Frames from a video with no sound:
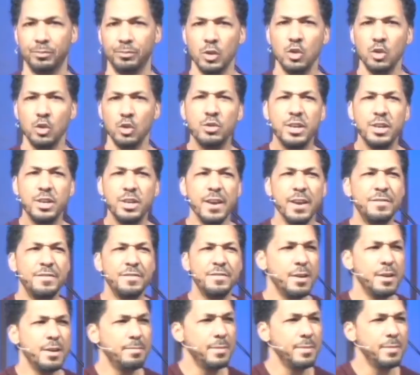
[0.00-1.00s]
You give
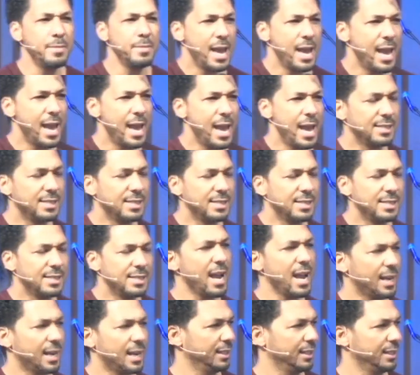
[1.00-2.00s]
them
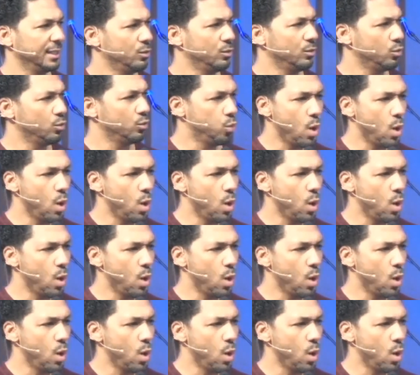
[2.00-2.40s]
exactly